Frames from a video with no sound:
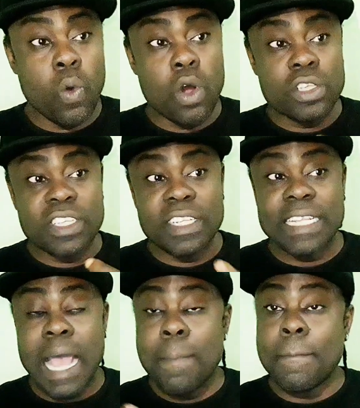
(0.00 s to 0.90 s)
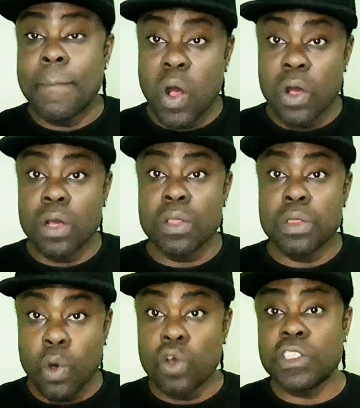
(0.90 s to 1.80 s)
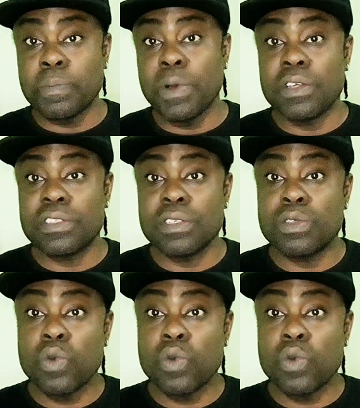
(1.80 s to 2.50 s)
was not among those persons